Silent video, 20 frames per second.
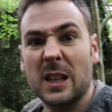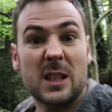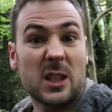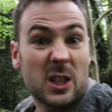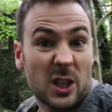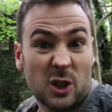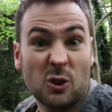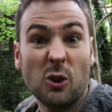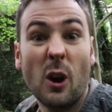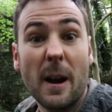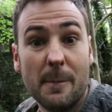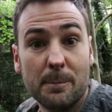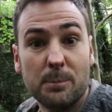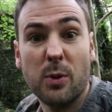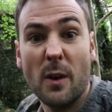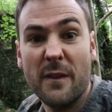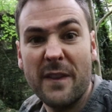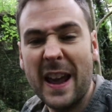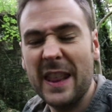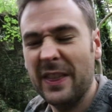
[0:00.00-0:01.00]
to try and
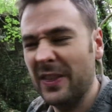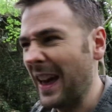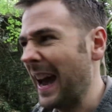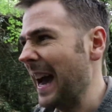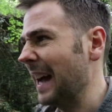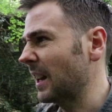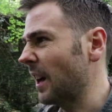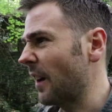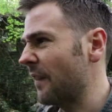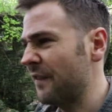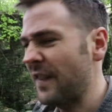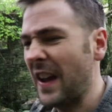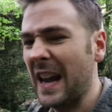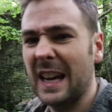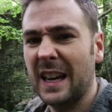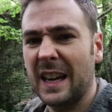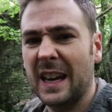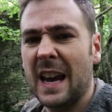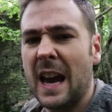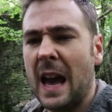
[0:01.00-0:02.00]
prevent that, and I
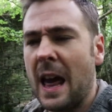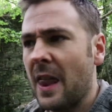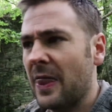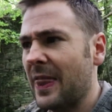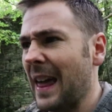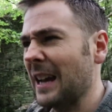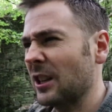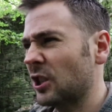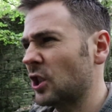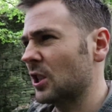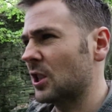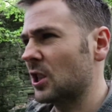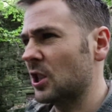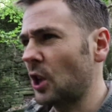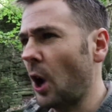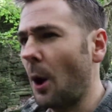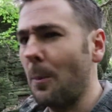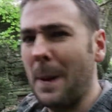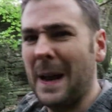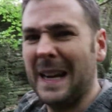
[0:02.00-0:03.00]
think that should
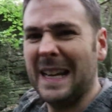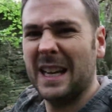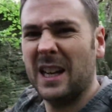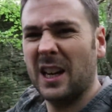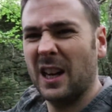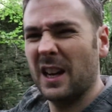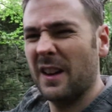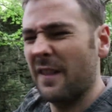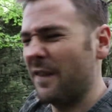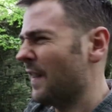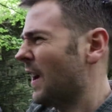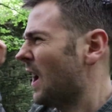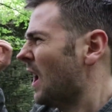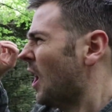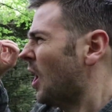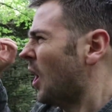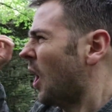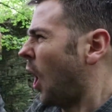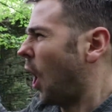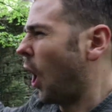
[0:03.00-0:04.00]
stop any kind of
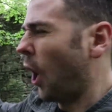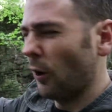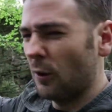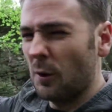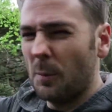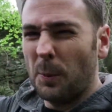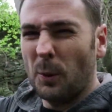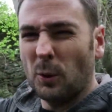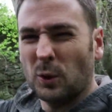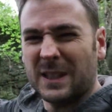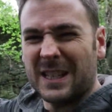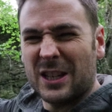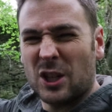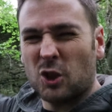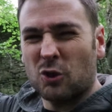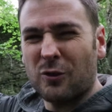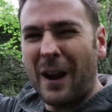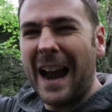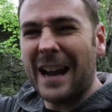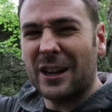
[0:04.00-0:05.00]
horrible
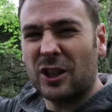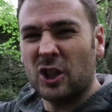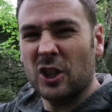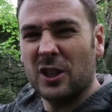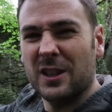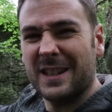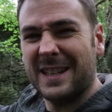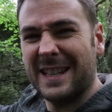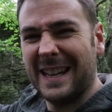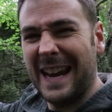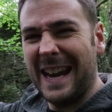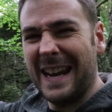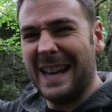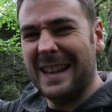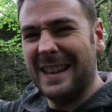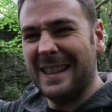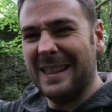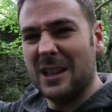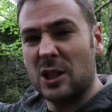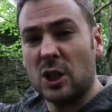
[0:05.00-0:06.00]
distractions
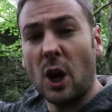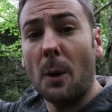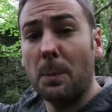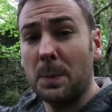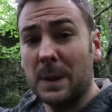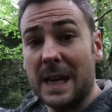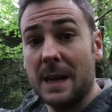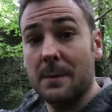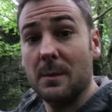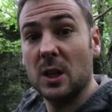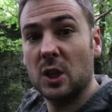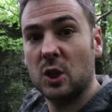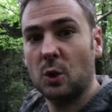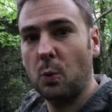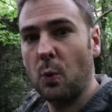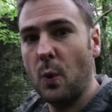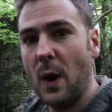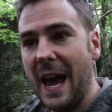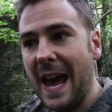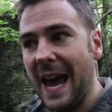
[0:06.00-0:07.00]
in the top of the image
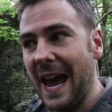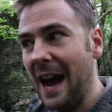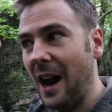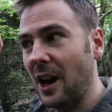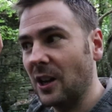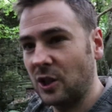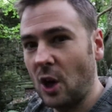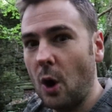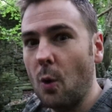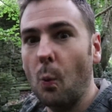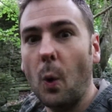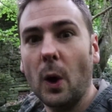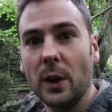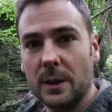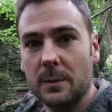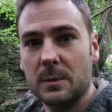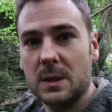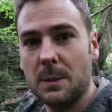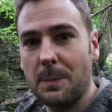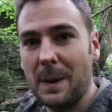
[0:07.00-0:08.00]
where I don't
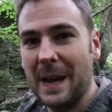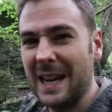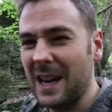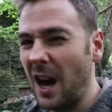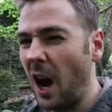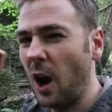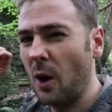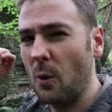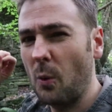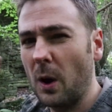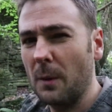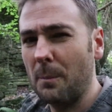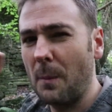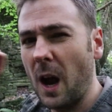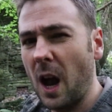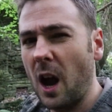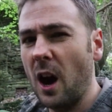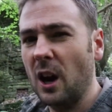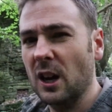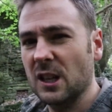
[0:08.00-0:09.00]
want them to be. I want
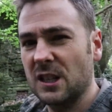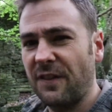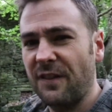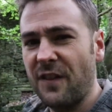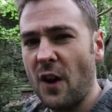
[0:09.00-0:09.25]
my eyes